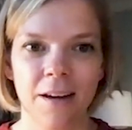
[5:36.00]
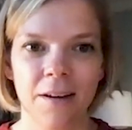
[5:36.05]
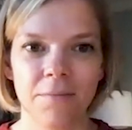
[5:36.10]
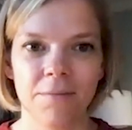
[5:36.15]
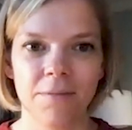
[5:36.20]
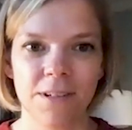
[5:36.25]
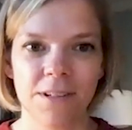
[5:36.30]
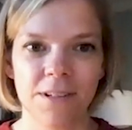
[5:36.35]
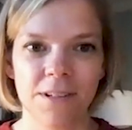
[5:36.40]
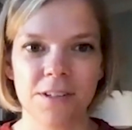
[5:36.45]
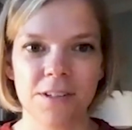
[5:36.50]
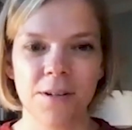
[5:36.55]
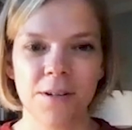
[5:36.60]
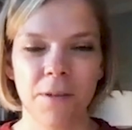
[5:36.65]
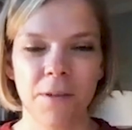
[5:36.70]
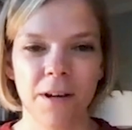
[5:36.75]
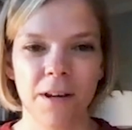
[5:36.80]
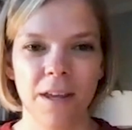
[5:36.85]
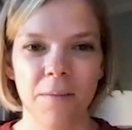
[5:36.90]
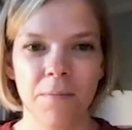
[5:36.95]
just
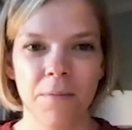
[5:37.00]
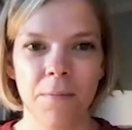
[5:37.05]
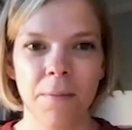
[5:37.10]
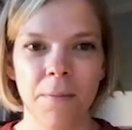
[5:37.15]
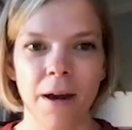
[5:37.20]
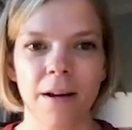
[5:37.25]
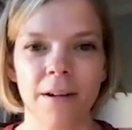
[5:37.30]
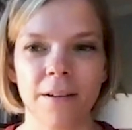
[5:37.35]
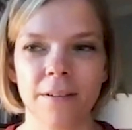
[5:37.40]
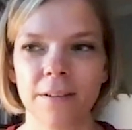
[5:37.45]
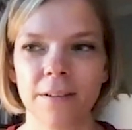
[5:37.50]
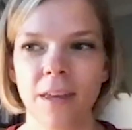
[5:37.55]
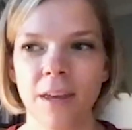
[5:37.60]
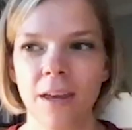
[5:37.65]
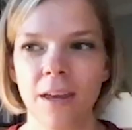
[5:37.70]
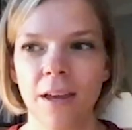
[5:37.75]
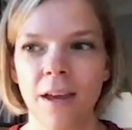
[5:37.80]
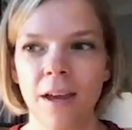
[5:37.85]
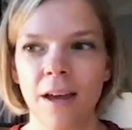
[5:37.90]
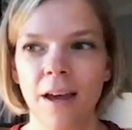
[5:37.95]
something to keep in mind.
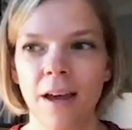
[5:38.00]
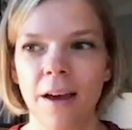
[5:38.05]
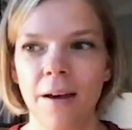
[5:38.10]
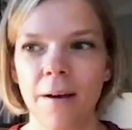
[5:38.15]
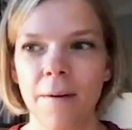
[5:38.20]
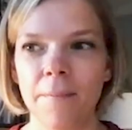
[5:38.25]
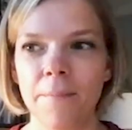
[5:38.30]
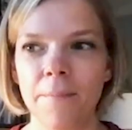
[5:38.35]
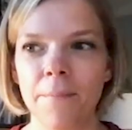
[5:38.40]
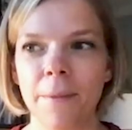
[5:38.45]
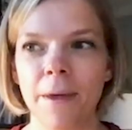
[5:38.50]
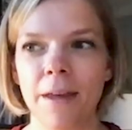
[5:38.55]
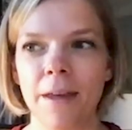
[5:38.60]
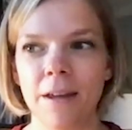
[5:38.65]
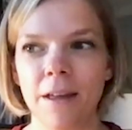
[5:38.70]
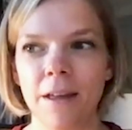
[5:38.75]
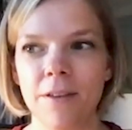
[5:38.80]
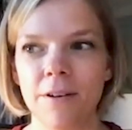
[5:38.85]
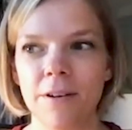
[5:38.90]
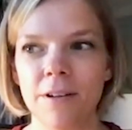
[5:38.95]

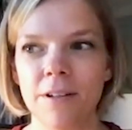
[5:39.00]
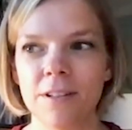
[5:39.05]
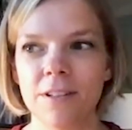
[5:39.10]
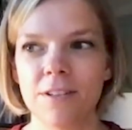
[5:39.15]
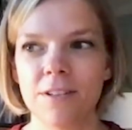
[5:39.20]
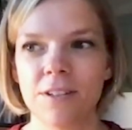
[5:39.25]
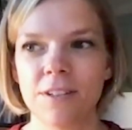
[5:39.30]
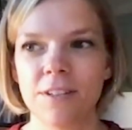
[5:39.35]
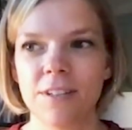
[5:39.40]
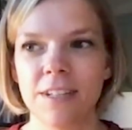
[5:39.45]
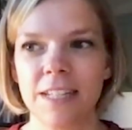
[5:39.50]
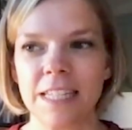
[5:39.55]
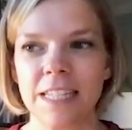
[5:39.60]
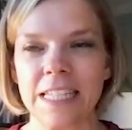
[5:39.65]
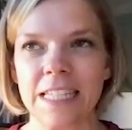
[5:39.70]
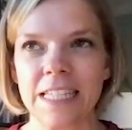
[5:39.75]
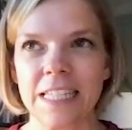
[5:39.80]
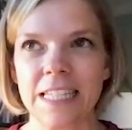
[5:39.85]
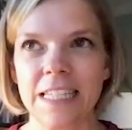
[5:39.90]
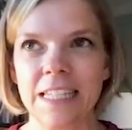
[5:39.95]
Another is just
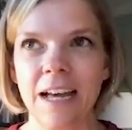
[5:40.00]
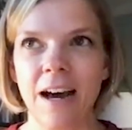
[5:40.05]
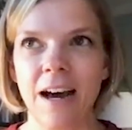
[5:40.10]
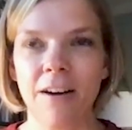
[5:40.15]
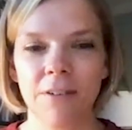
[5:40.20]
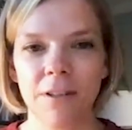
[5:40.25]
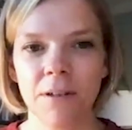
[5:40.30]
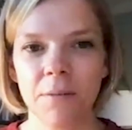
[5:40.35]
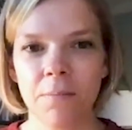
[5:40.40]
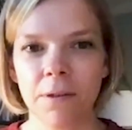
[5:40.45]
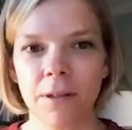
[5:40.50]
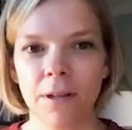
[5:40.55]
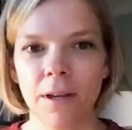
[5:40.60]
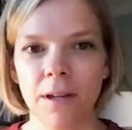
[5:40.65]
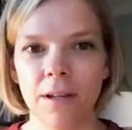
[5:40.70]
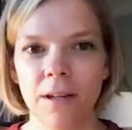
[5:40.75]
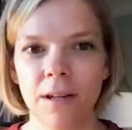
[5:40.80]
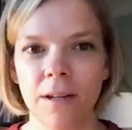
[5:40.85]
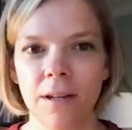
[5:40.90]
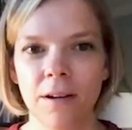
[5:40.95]
not really
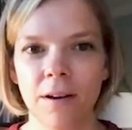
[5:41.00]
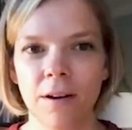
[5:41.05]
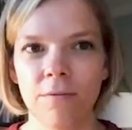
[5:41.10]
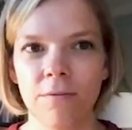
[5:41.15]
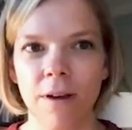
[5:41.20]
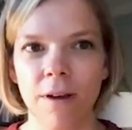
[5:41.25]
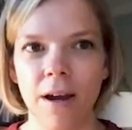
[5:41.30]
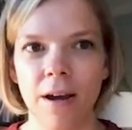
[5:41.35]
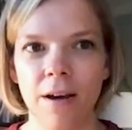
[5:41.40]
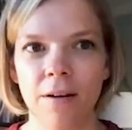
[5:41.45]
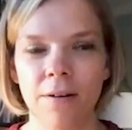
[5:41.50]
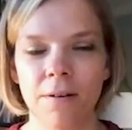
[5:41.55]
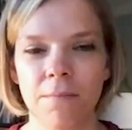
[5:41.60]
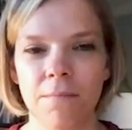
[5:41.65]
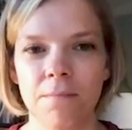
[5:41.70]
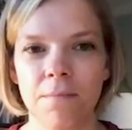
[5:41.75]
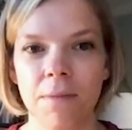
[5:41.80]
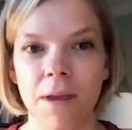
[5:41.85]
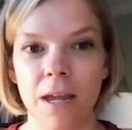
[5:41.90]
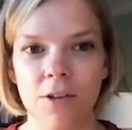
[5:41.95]
planning around
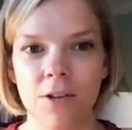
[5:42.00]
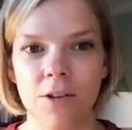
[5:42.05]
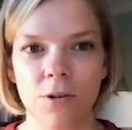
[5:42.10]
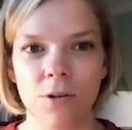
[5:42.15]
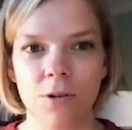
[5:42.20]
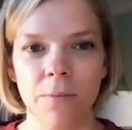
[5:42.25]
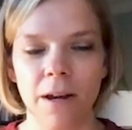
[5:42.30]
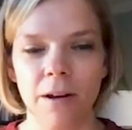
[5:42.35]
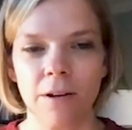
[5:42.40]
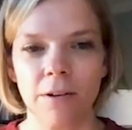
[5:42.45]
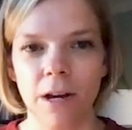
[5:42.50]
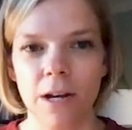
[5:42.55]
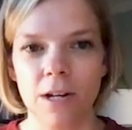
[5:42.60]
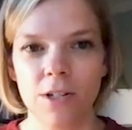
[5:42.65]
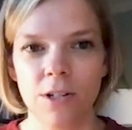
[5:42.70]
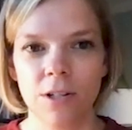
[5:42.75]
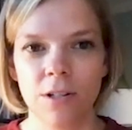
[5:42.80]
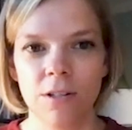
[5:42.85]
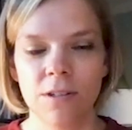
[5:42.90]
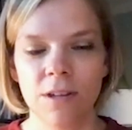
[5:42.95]
major
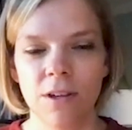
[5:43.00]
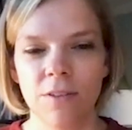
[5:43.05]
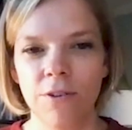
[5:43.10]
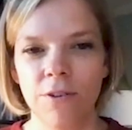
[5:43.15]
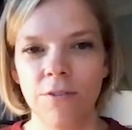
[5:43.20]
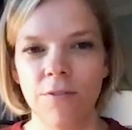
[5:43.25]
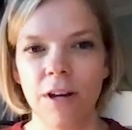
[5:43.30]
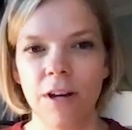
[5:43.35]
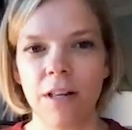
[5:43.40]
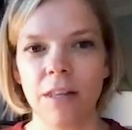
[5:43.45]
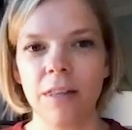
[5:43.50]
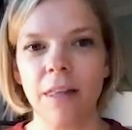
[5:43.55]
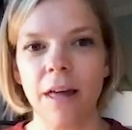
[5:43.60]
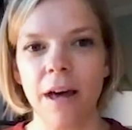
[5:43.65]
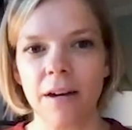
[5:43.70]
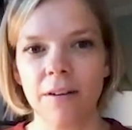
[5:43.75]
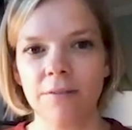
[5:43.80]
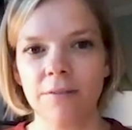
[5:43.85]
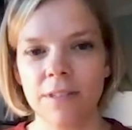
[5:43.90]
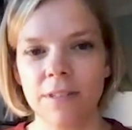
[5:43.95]
migrations. If you've got a
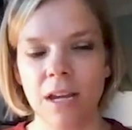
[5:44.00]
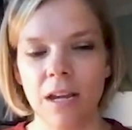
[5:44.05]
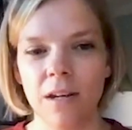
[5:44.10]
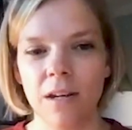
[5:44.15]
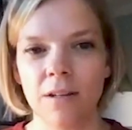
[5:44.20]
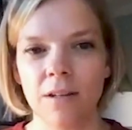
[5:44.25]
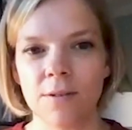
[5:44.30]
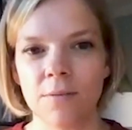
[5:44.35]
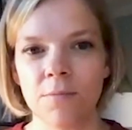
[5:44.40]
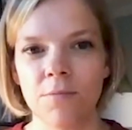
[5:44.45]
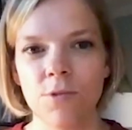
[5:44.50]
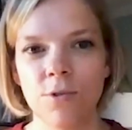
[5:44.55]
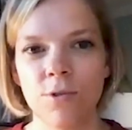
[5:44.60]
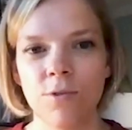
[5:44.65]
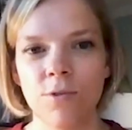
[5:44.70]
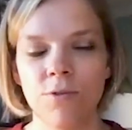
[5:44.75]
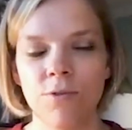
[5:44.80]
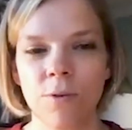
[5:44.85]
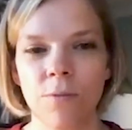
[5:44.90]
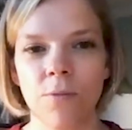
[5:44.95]
lot of data to
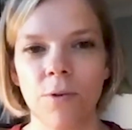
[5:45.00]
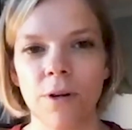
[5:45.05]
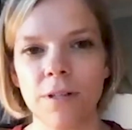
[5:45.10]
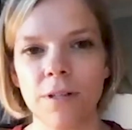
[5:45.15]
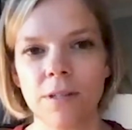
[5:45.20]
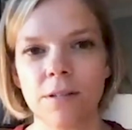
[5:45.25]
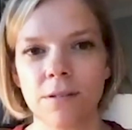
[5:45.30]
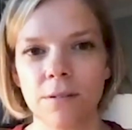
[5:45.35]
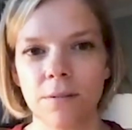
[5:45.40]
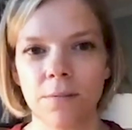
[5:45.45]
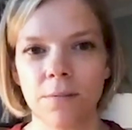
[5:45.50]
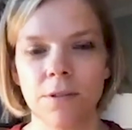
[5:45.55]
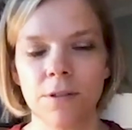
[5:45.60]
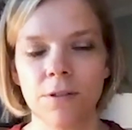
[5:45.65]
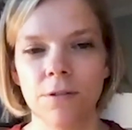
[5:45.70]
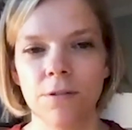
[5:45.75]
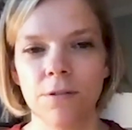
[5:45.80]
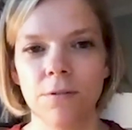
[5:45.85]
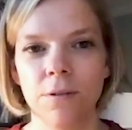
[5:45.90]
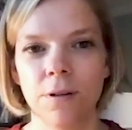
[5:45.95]
move from one system
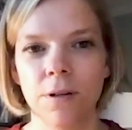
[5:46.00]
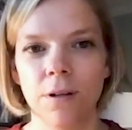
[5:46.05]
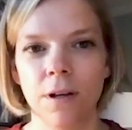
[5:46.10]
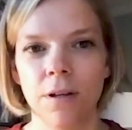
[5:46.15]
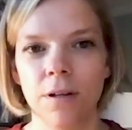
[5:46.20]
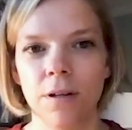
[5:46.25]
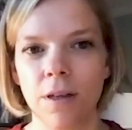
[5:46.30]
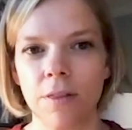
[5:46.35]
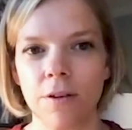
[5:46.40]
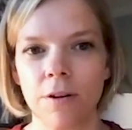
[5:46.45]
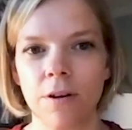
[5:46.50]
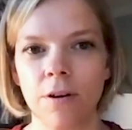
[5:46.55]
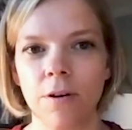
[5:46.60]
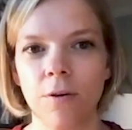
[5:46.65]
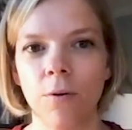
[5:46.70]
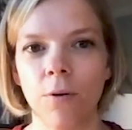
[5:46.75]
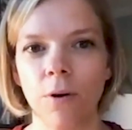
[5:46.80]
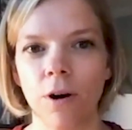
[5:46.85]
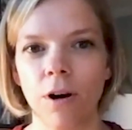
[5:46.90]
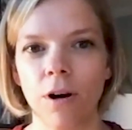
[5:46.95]
to another,
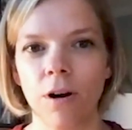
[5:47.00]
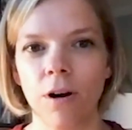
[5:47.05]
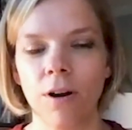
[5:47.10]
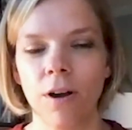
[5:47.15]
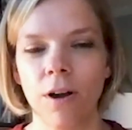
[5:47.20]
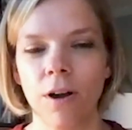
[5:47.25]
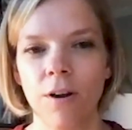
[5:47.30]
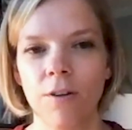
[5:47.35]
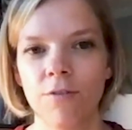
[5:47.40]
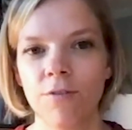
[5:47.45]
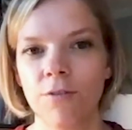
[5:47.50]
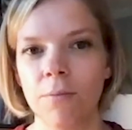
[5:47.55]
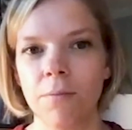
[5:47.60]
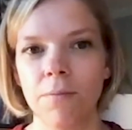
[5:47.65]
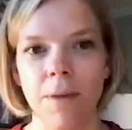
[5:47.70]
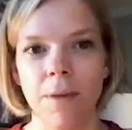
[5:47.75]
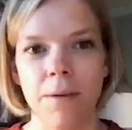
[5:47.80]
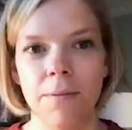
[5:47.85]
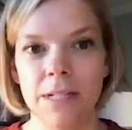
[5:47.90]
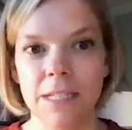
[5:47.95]
or from
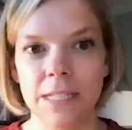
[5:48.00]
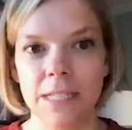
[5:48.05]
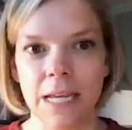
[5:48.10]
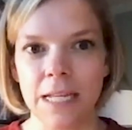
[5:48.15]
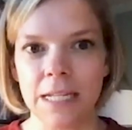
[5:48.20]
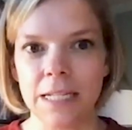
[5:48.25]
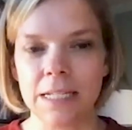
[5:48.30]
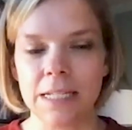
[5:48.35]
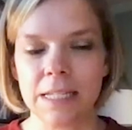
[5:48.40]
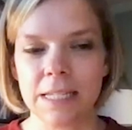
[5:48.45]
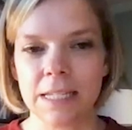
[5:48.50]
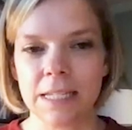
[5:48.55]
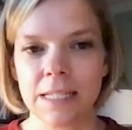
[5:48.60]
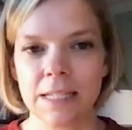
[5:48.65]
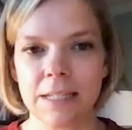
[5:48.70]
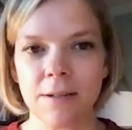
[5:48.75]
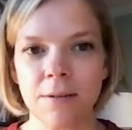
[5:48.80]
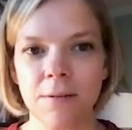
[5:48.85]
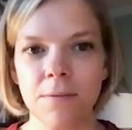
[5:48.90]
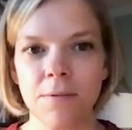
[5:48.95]
maybe 10
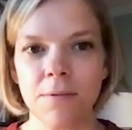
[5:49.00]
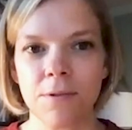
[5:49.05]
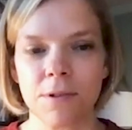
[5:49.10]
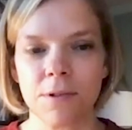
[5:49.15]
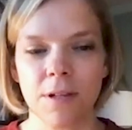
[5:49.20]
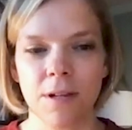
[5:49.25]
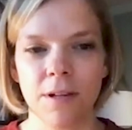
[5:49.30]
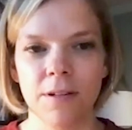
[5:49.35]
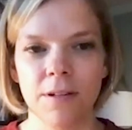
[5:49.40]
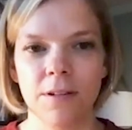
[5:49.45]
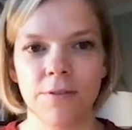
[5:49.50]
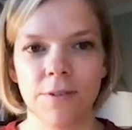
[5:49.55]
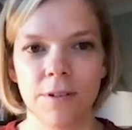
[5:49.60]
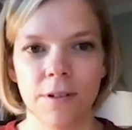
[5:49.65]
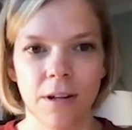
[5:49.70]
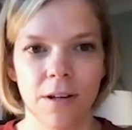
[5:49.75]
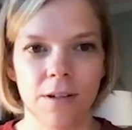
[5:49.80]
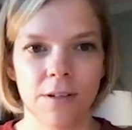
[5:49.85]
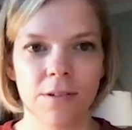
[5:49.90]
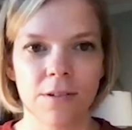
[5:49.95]
systems or 10 different
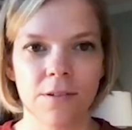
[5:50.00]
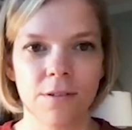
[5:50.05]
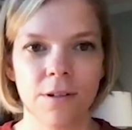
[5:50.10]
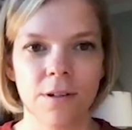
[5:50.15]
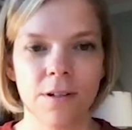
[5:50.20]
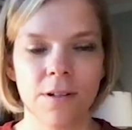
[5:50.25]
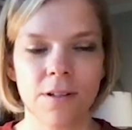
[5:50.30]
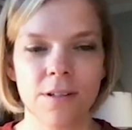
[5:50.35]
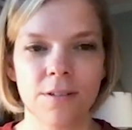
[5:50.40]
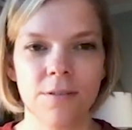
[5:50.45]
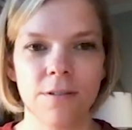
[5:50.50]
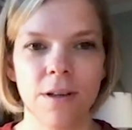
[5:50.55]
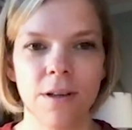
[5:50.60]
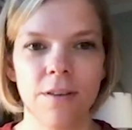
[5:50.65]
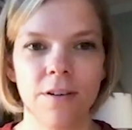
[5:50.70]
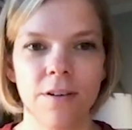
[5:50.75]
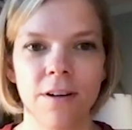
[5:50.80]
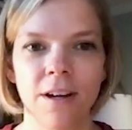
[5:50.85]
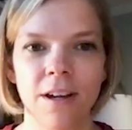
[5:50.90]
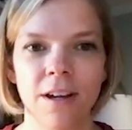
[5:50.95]
data stores to
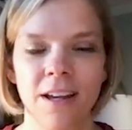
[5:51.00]
another,